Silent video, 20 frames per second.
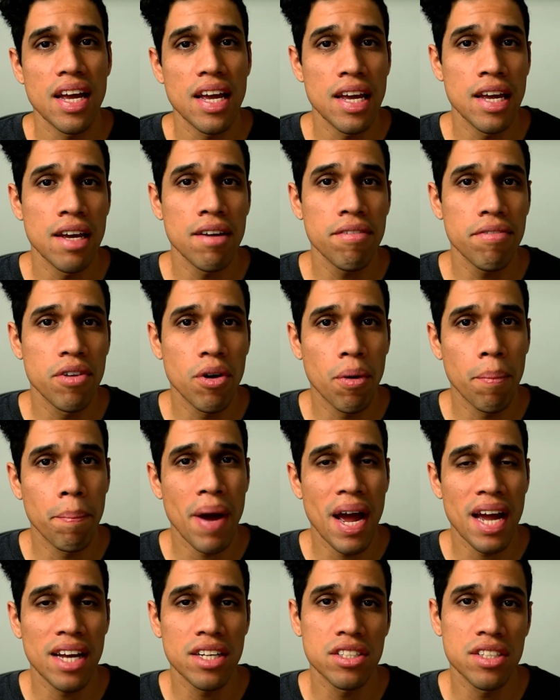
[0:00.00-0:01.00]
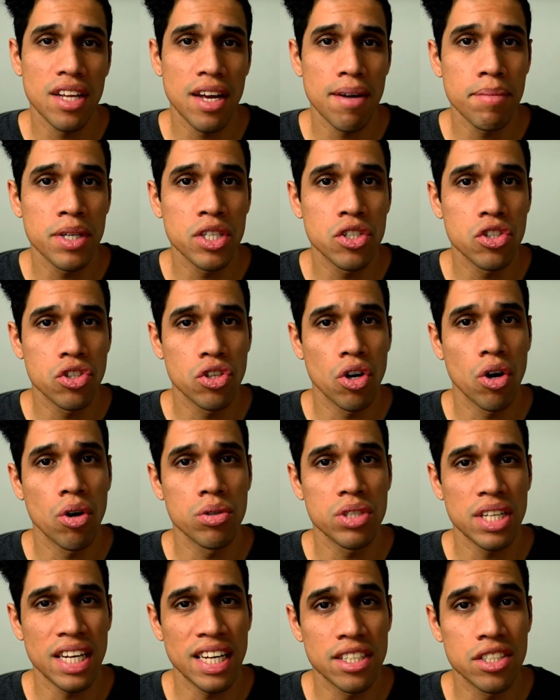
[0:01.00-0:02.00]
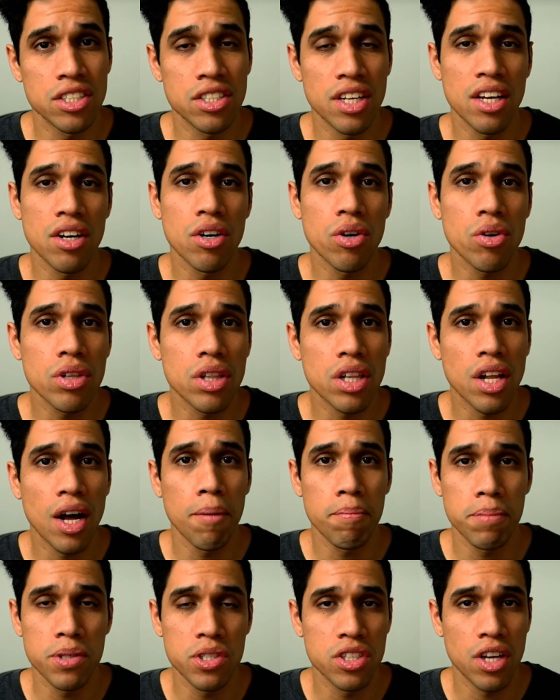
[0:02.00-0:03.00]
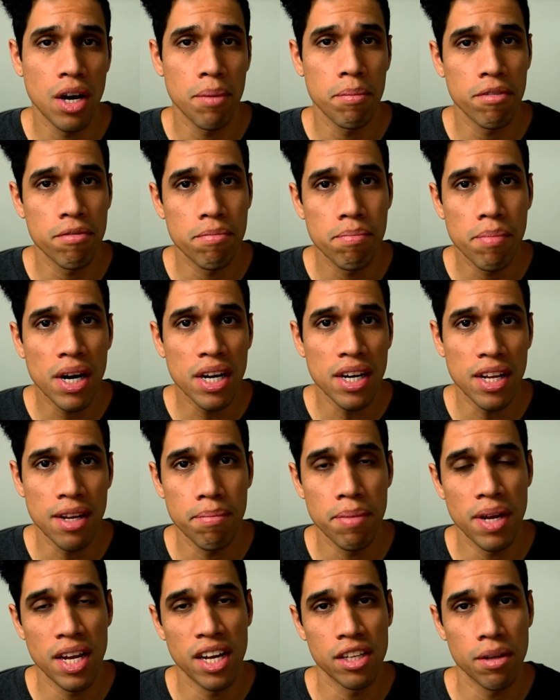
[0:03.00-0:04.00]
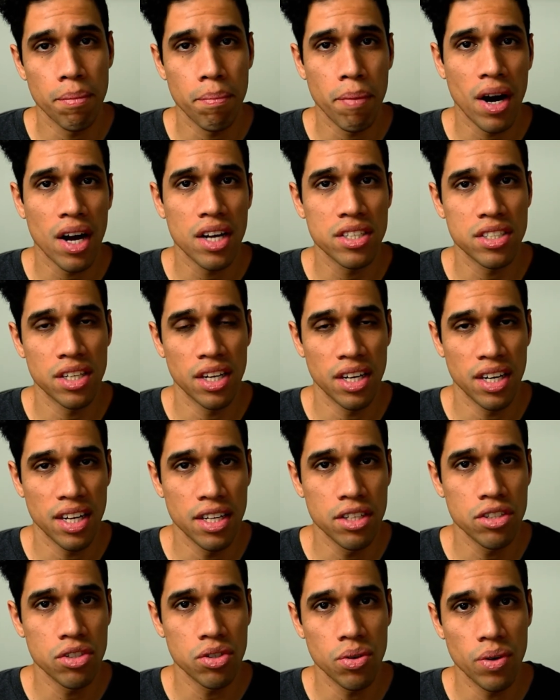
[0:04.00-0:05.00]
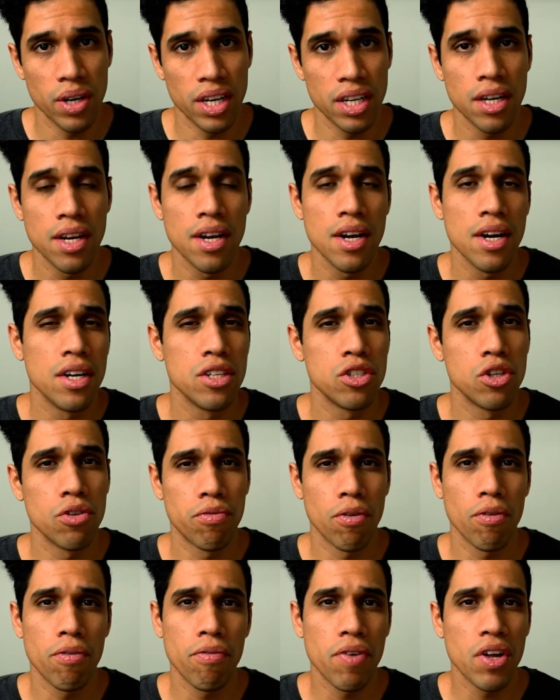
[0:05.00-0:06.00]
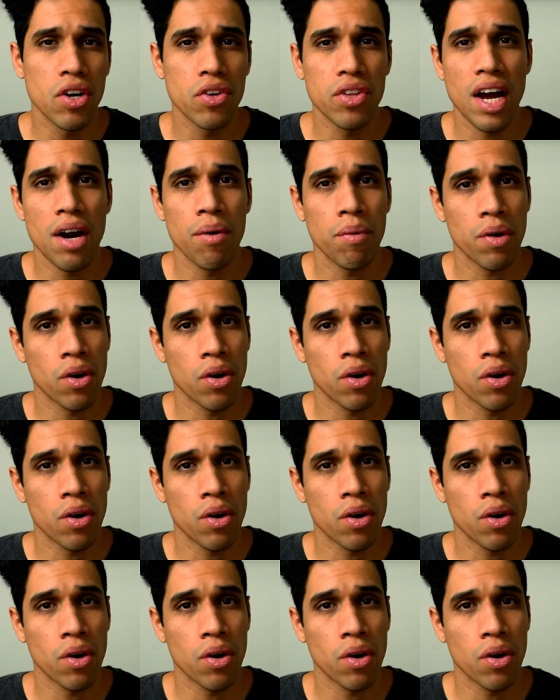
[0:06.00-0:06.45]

If your bank statement shows a single lump sum of money being deposited into it to fulfill that